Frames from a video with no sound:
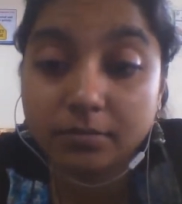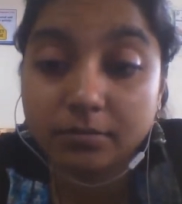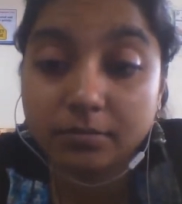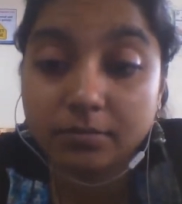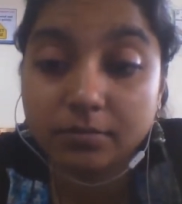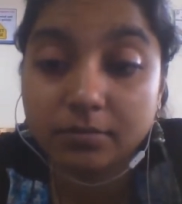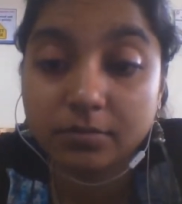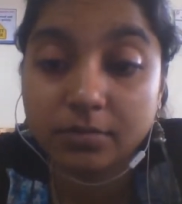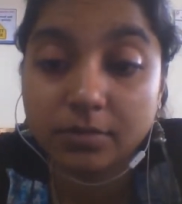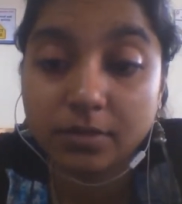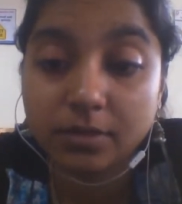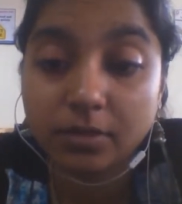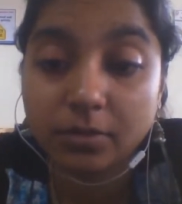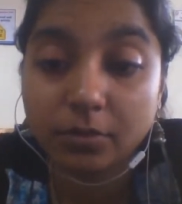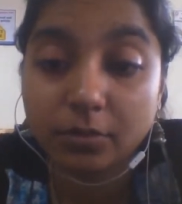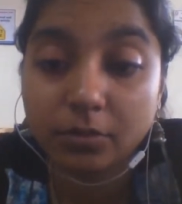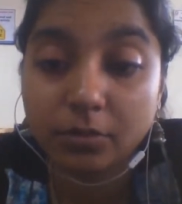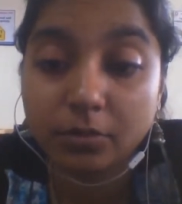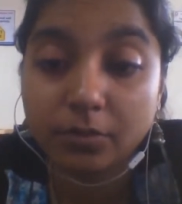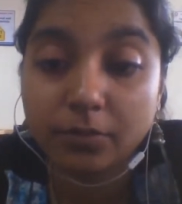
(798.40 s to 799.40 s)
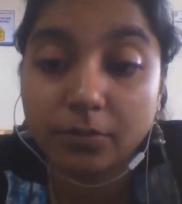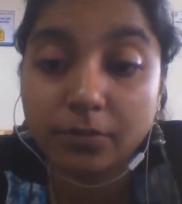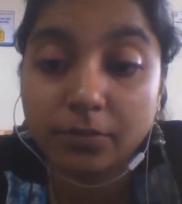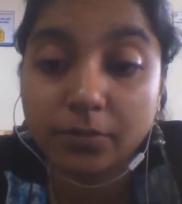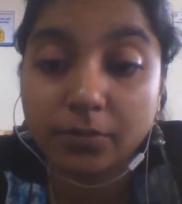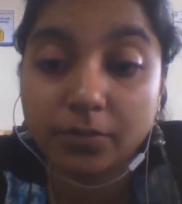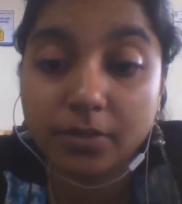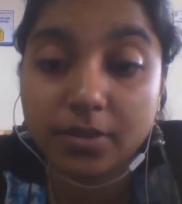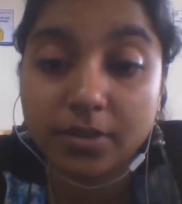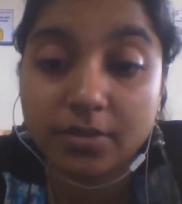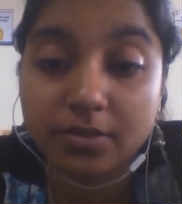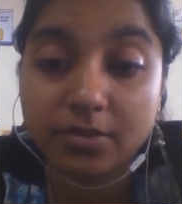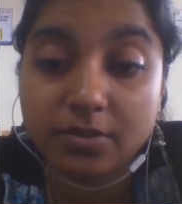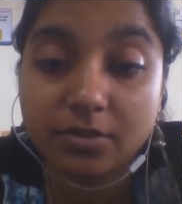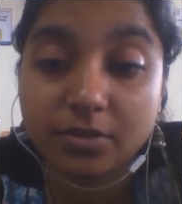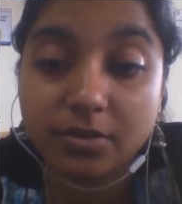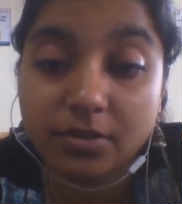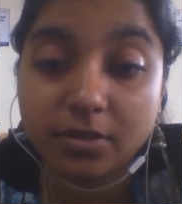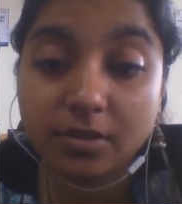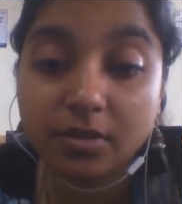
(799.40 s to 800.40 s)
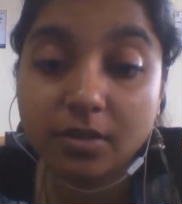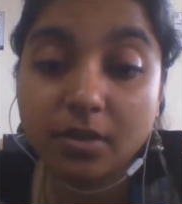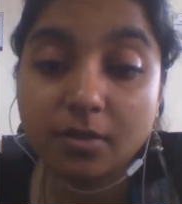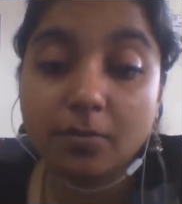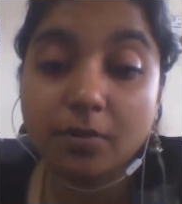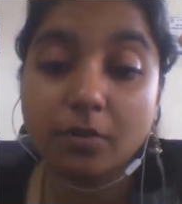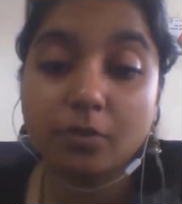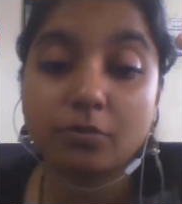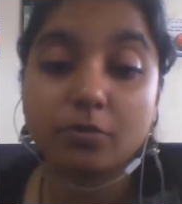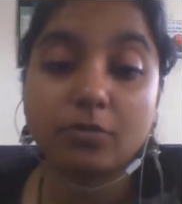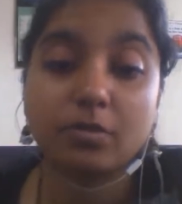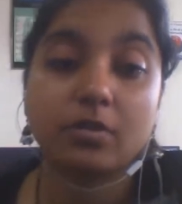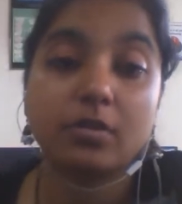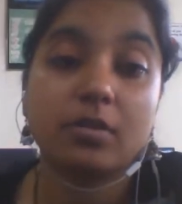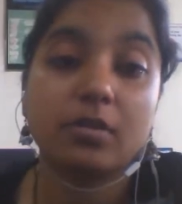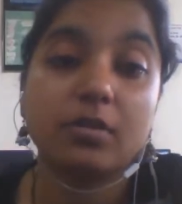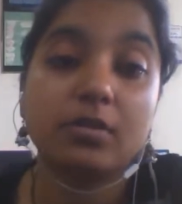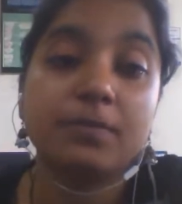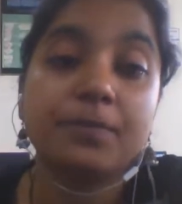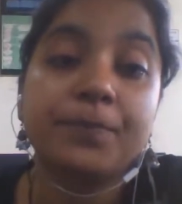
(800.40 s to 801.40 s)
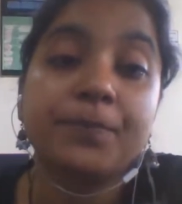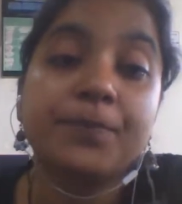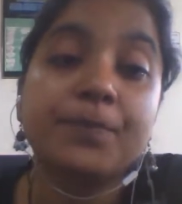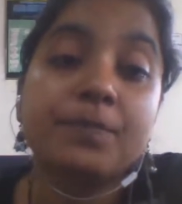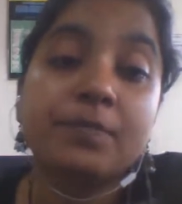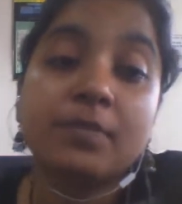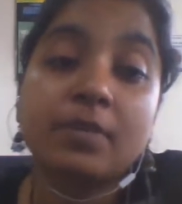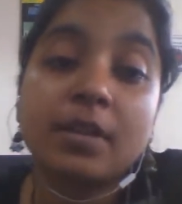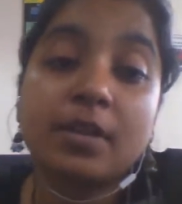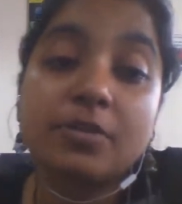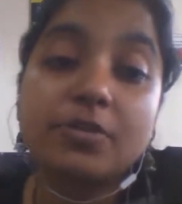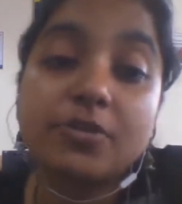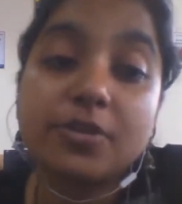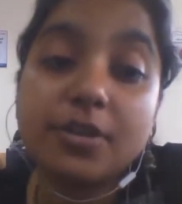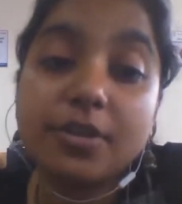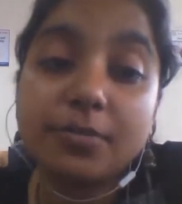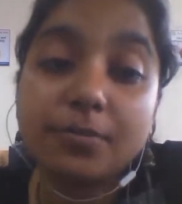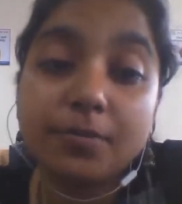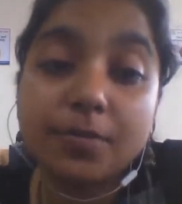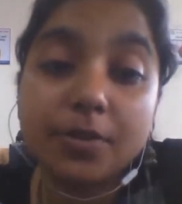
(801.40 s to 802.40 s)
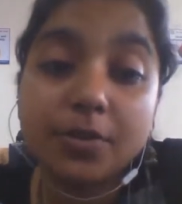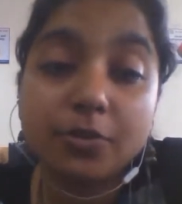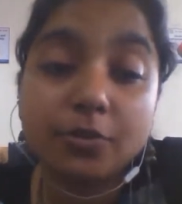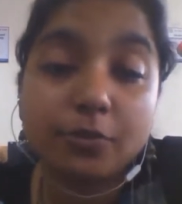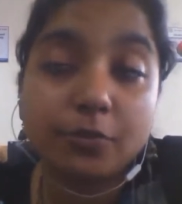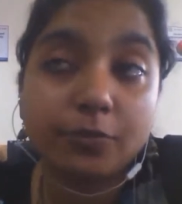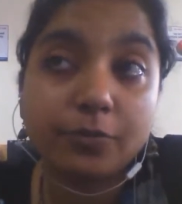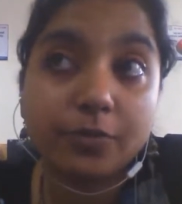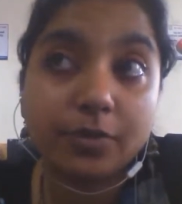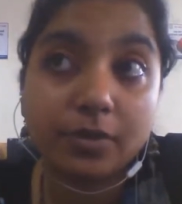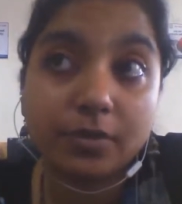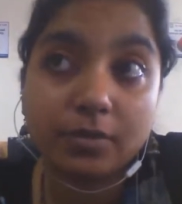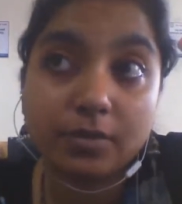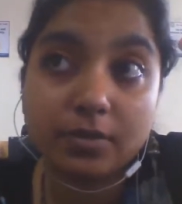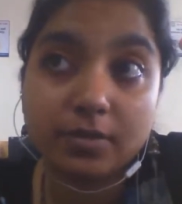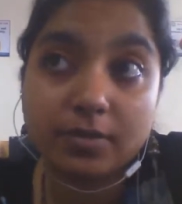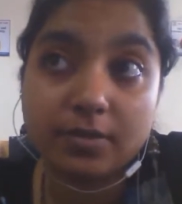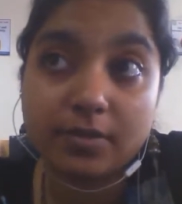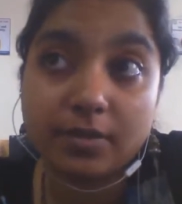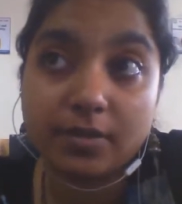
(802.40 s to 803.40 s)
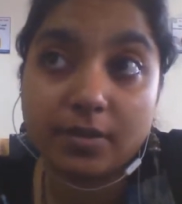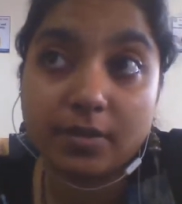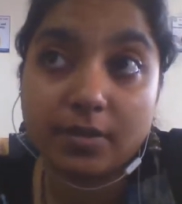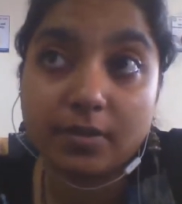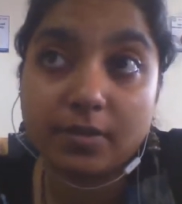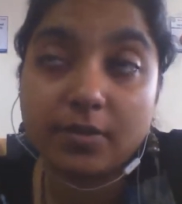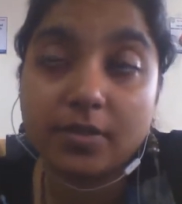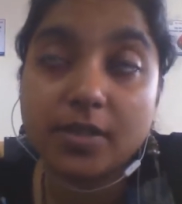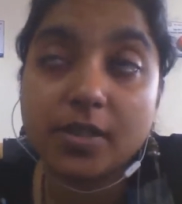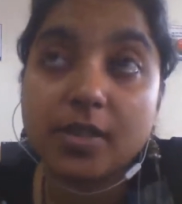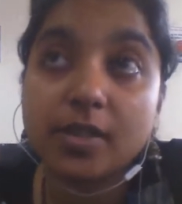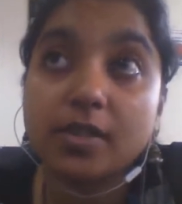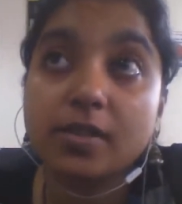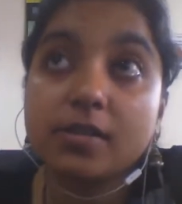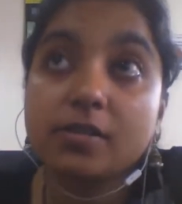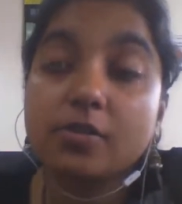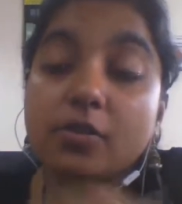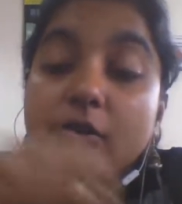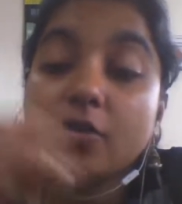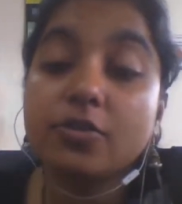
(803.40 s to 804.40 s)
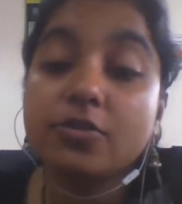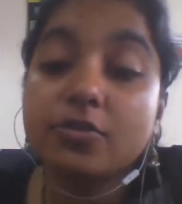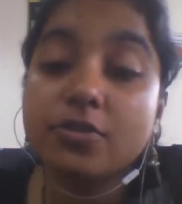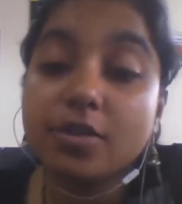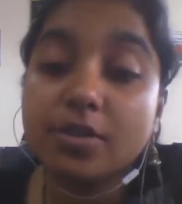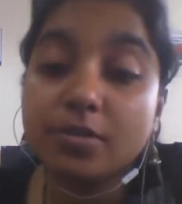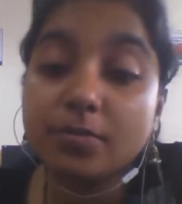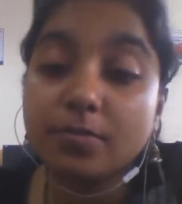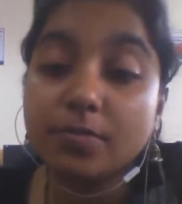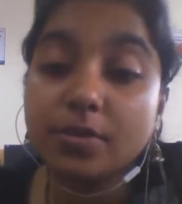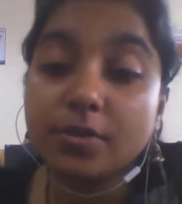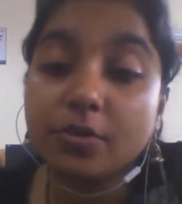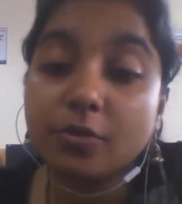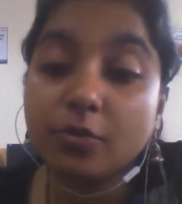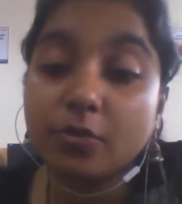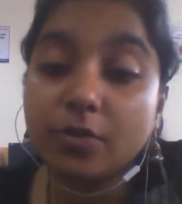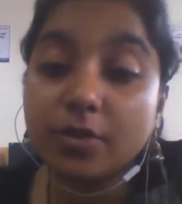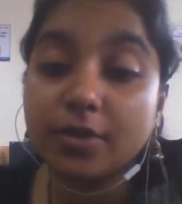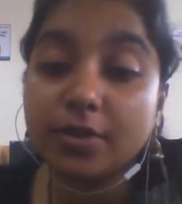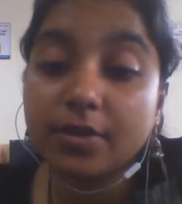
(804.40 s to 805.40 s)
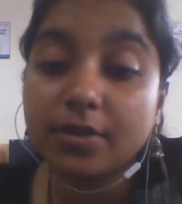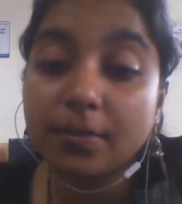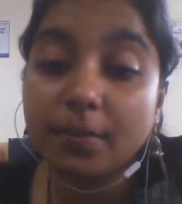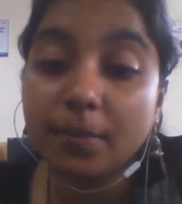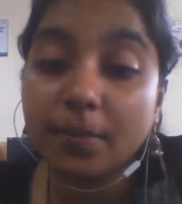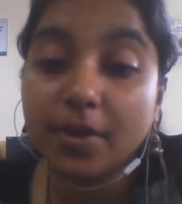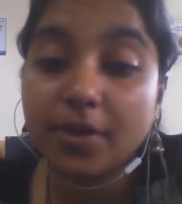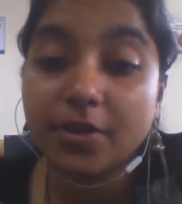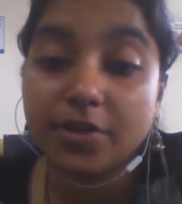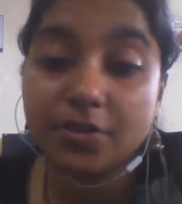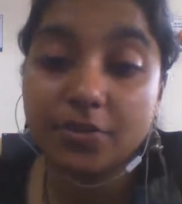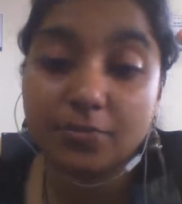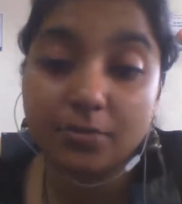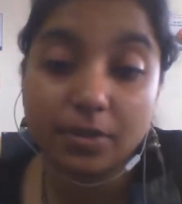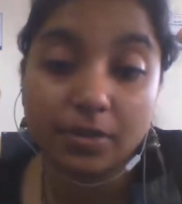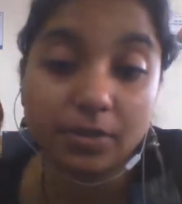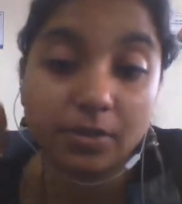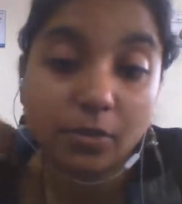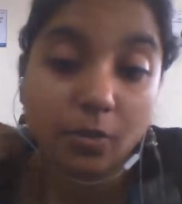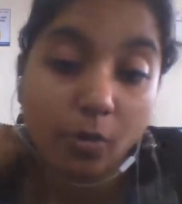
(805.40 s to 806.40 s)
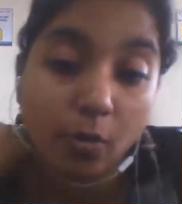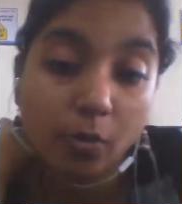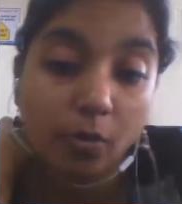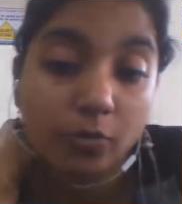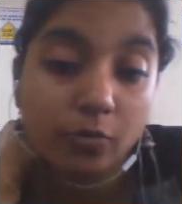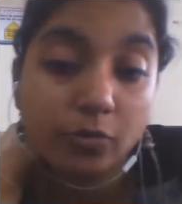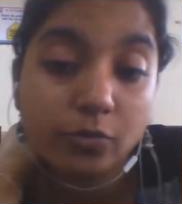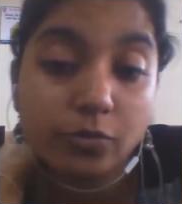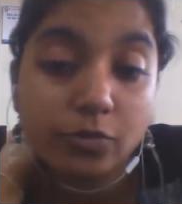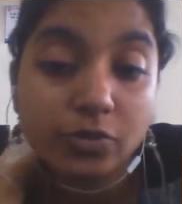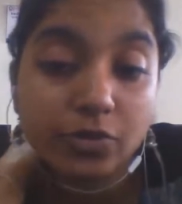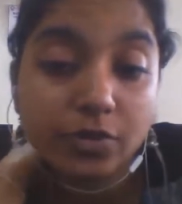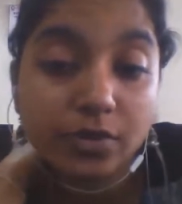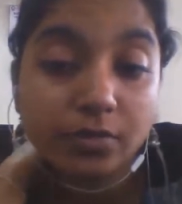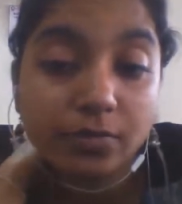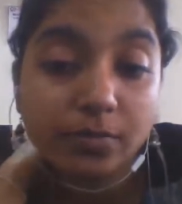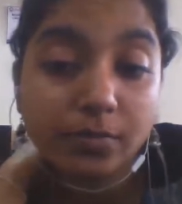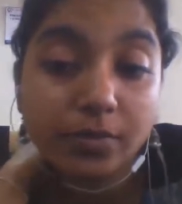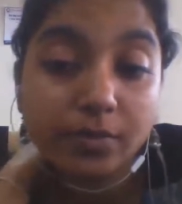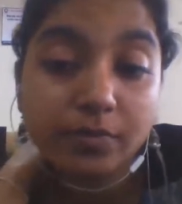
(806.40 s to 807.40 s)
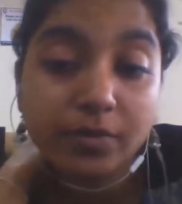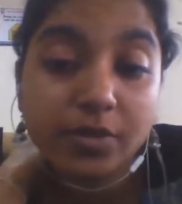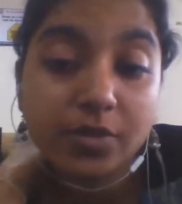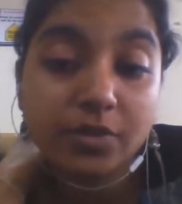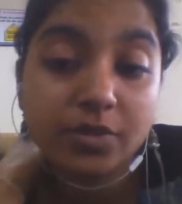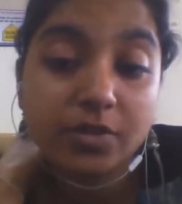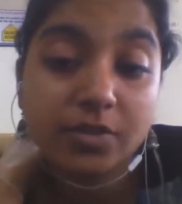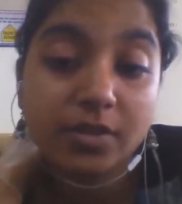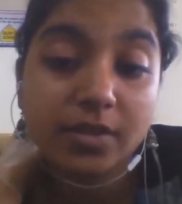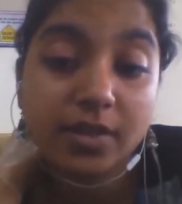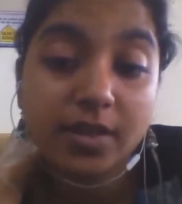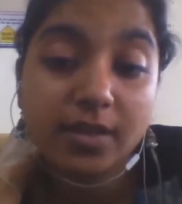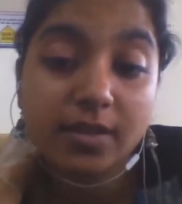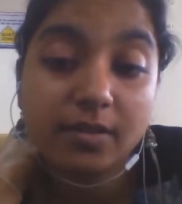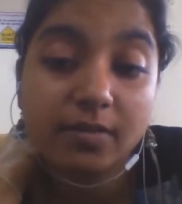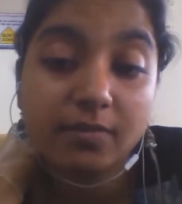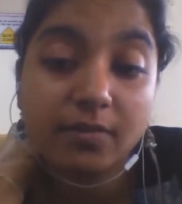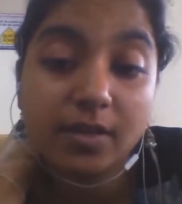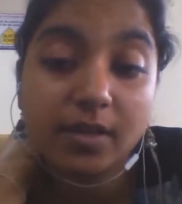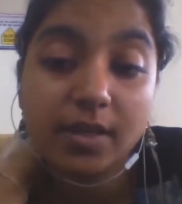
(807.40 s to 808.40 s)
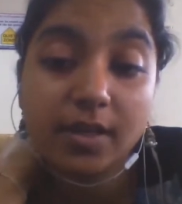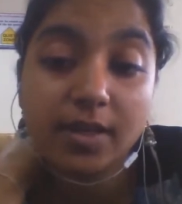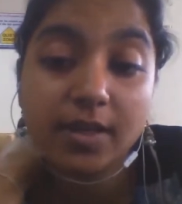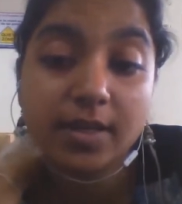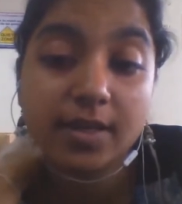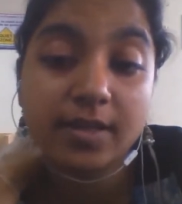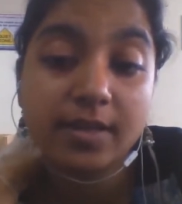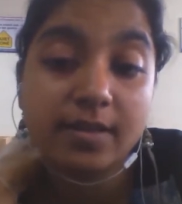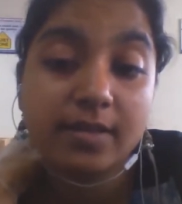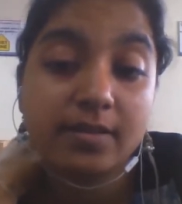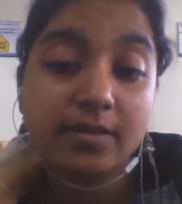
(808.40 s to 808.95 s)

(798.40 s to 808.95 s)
Now we will study about the treatment of ARC. Not treatment, only the management. Occlusion prevention as well as